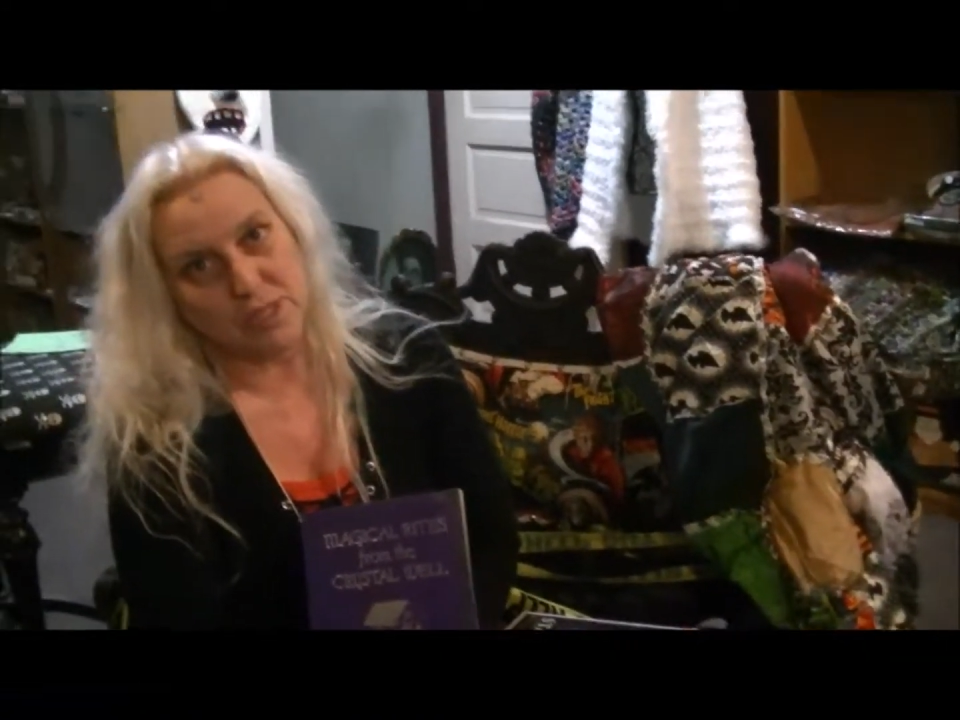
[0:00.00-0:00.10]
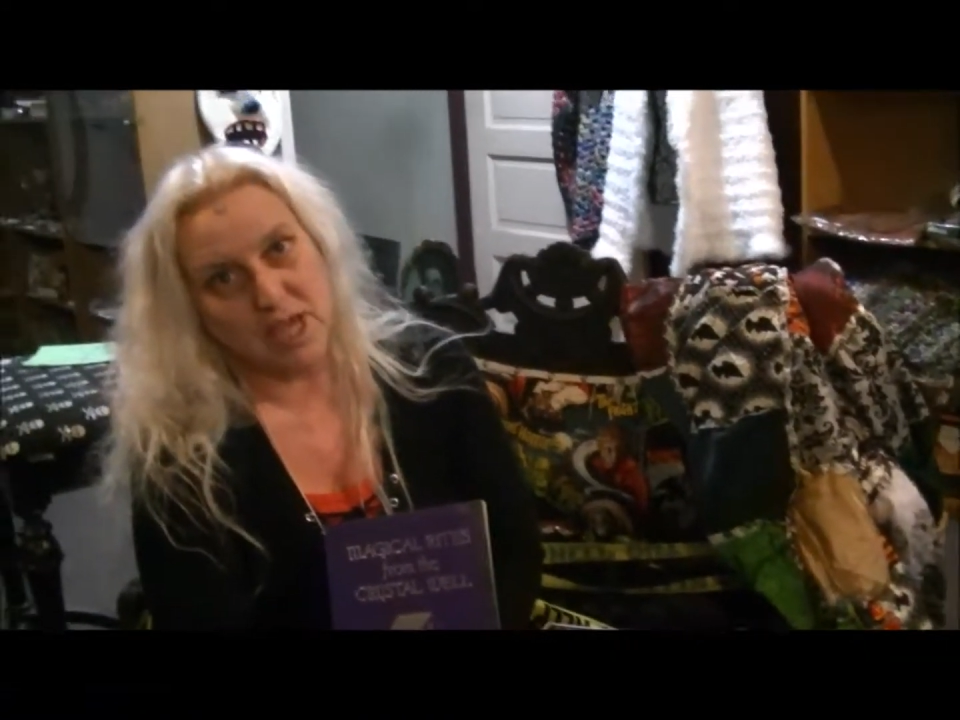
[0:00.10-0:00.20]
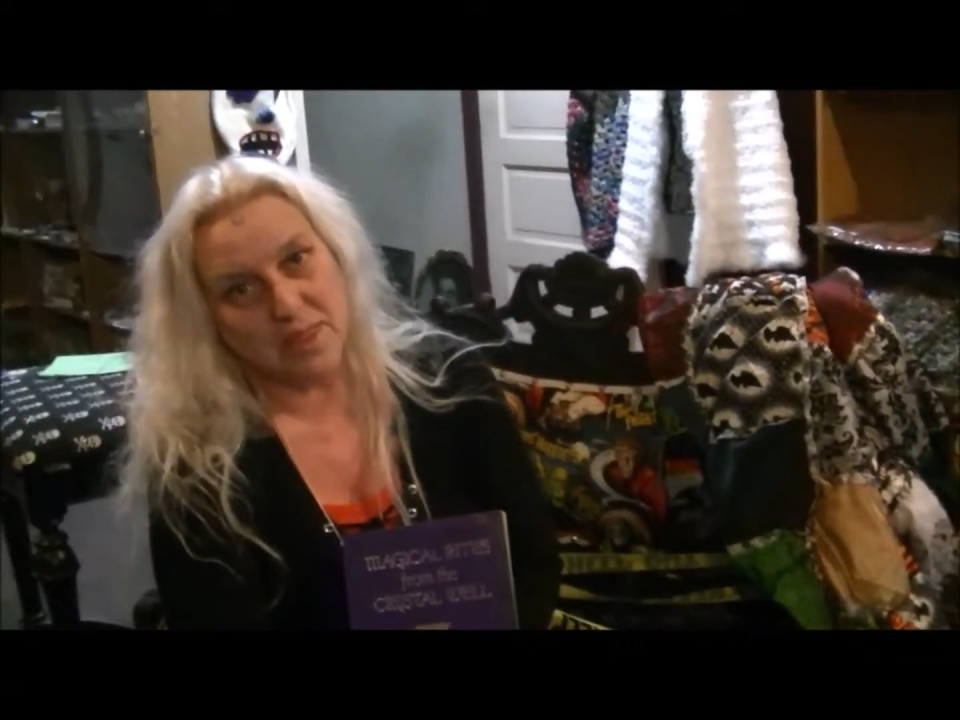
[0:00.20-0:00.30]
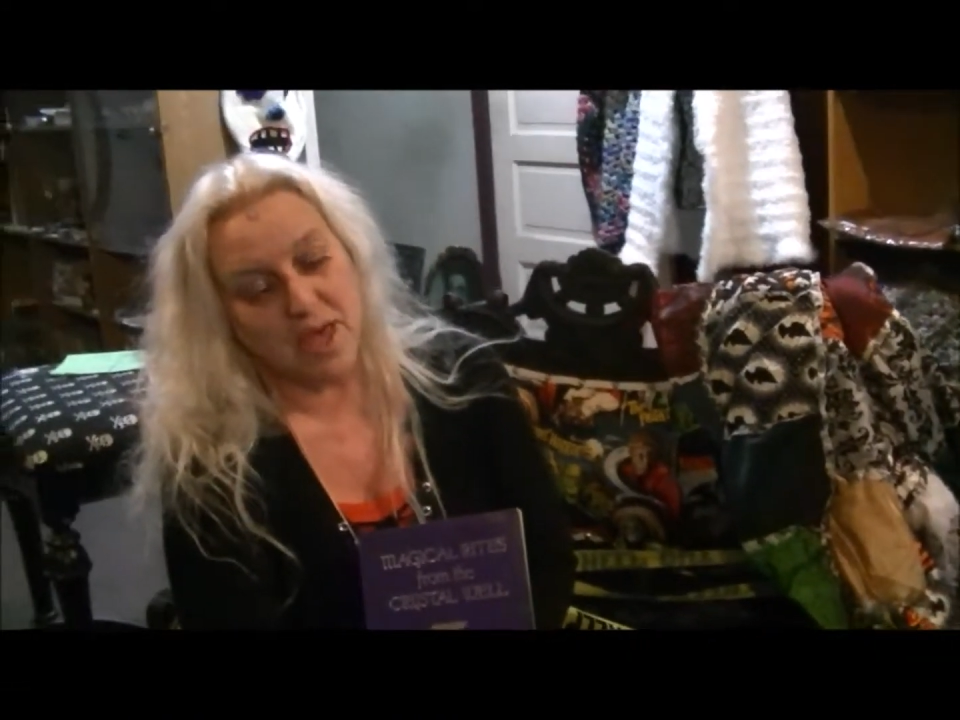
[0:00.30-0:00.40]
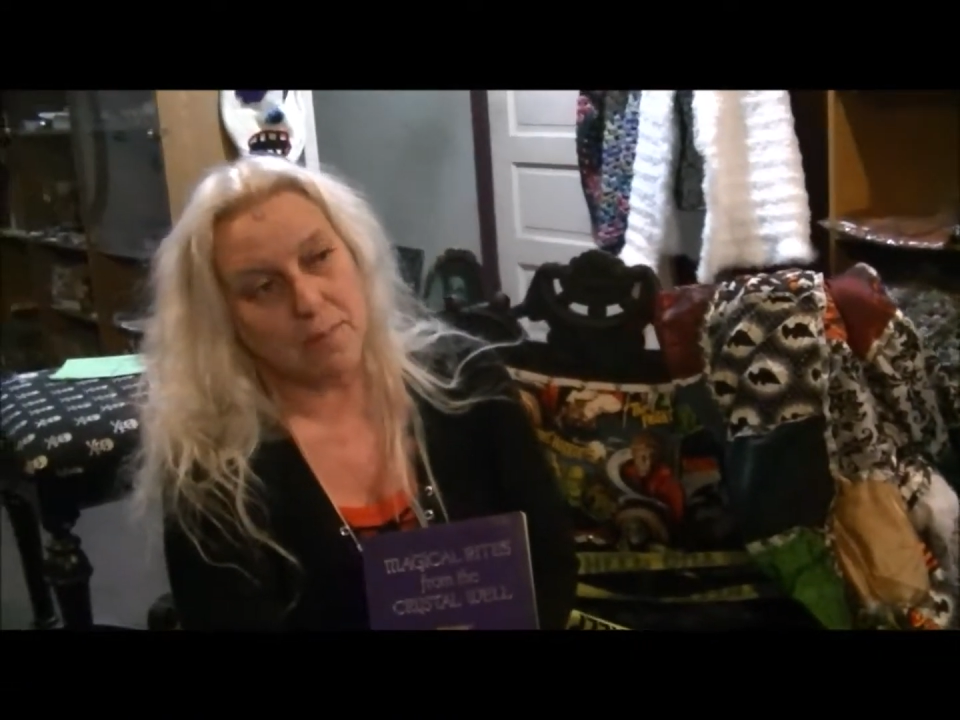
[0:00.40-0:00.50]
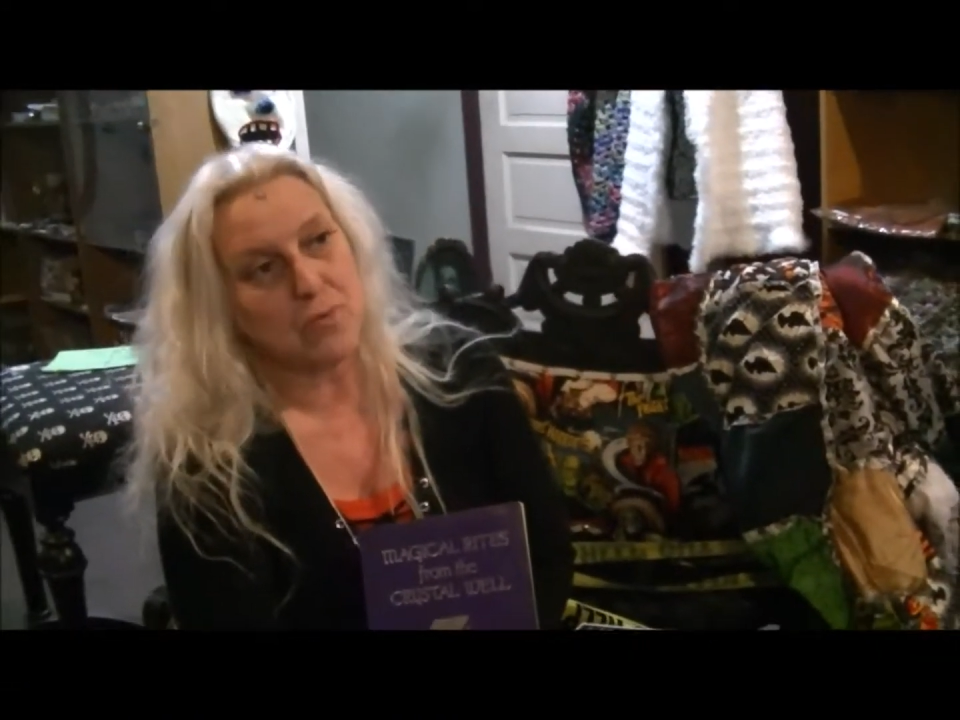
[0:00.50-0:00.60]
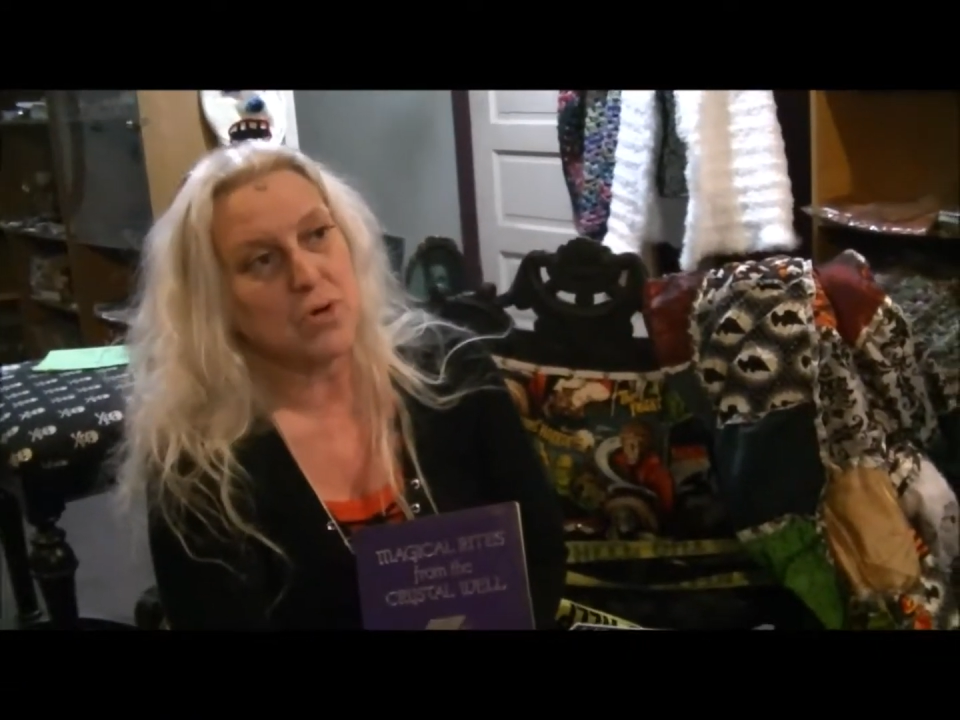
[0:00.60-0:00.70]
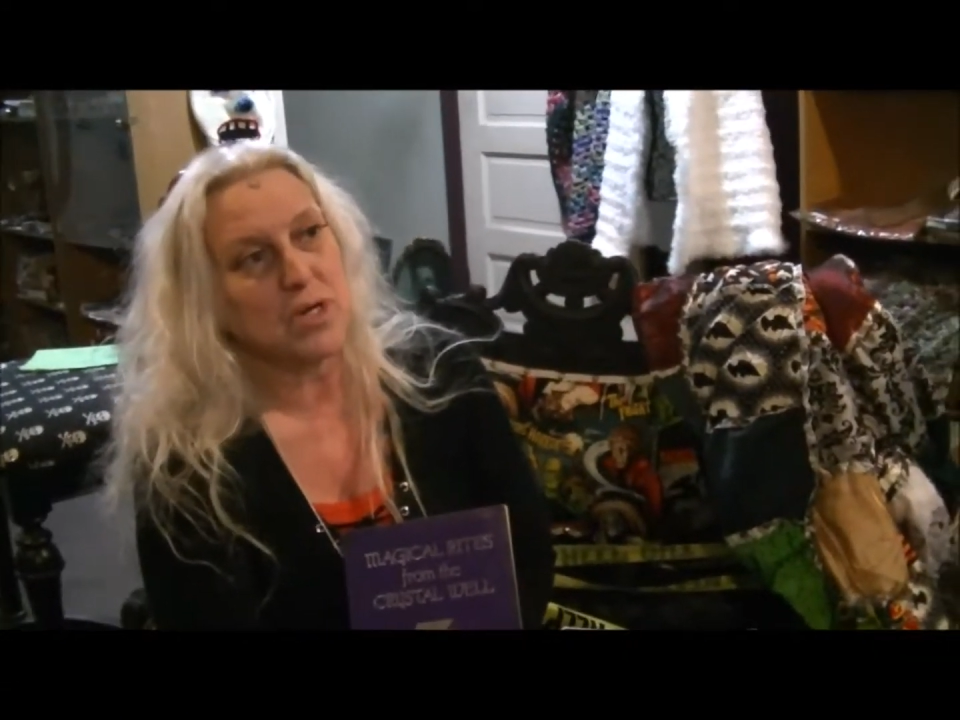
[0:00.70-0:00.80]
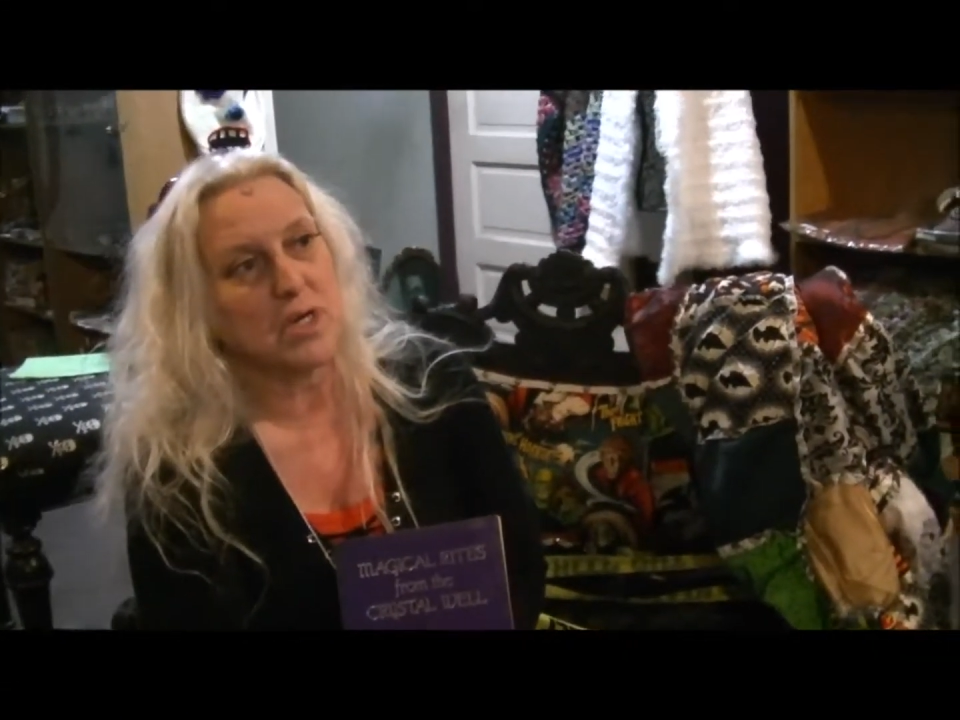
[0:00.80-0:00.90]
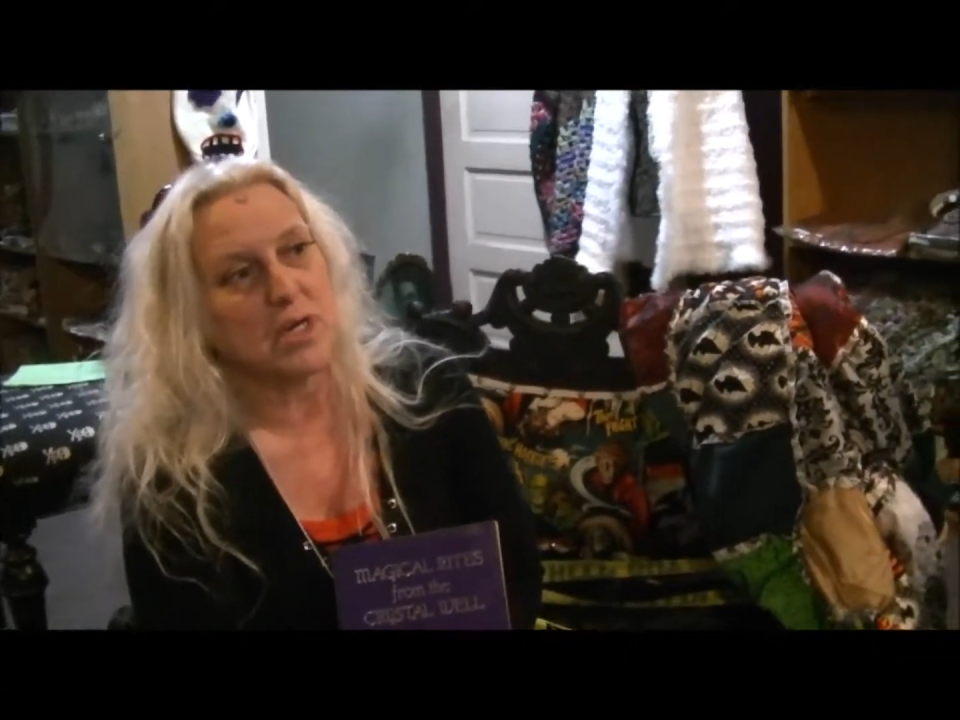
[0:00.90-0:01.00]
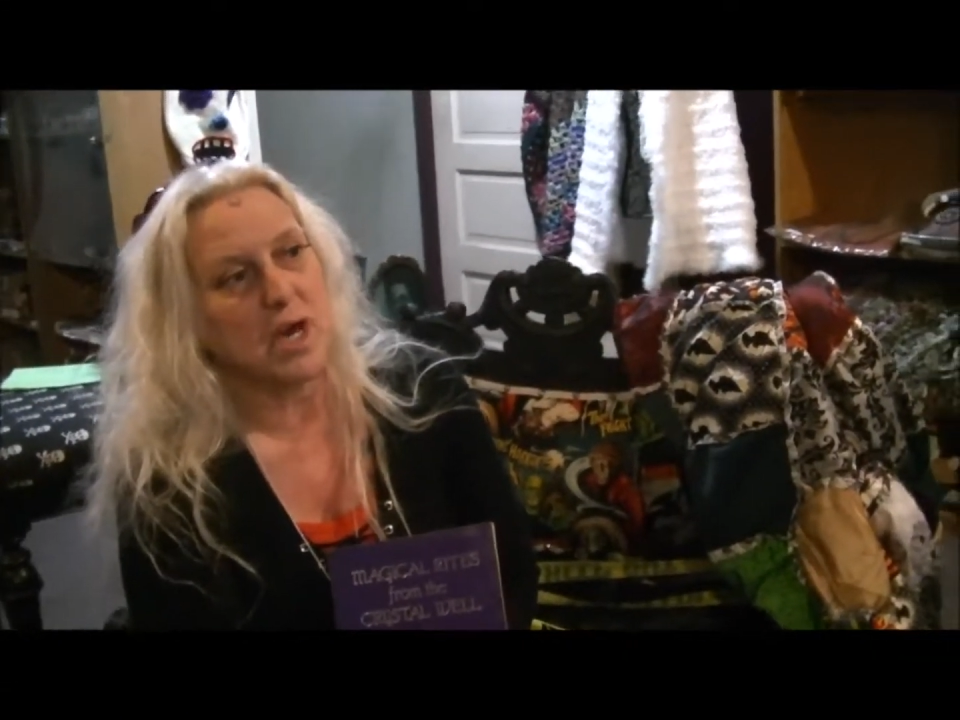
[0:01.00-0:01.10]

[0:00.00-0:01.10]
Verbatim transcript: had that book.